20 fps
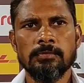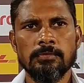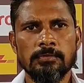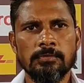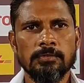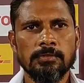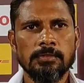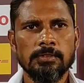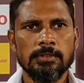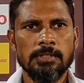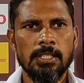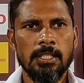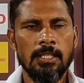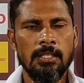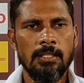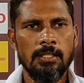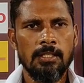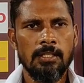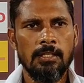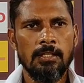SC
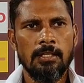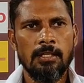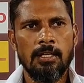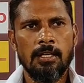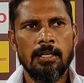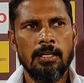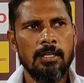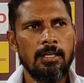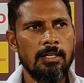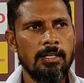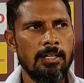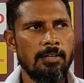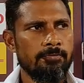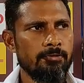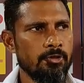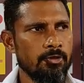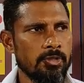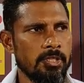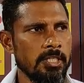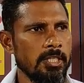Well, I
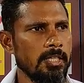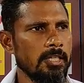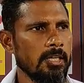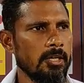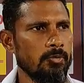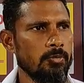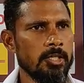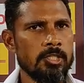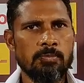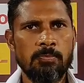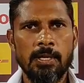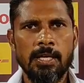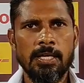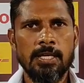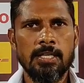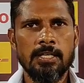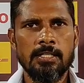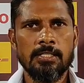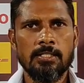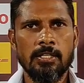have to see now which
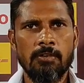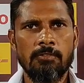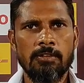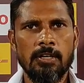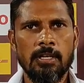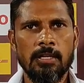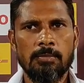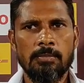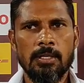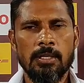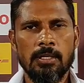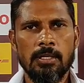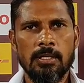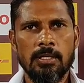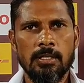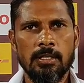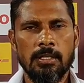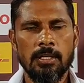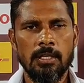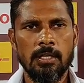player is available.
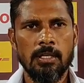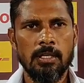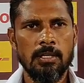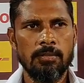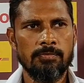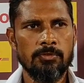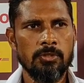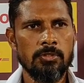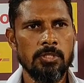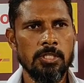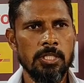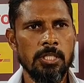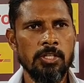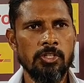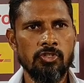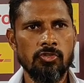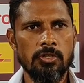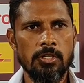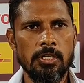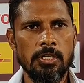Uh, have to see
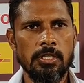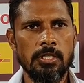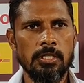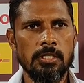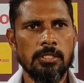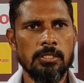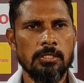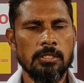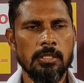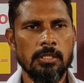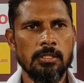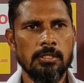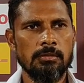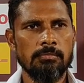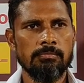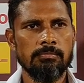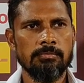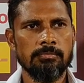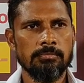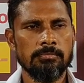injuries and
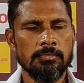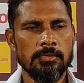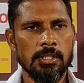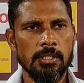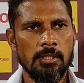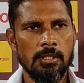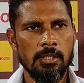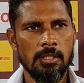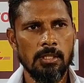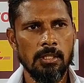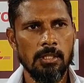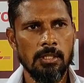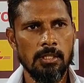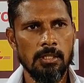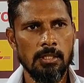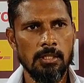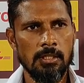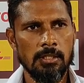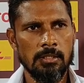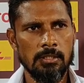
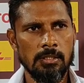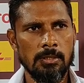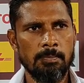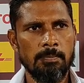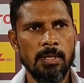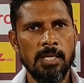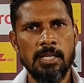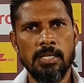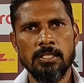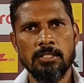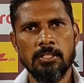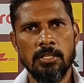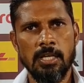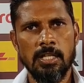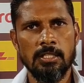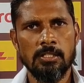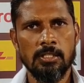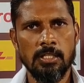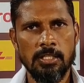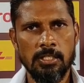uh, the player's
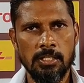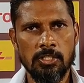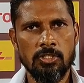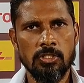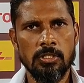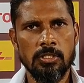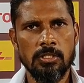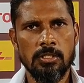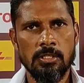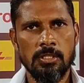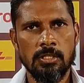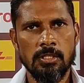health condition.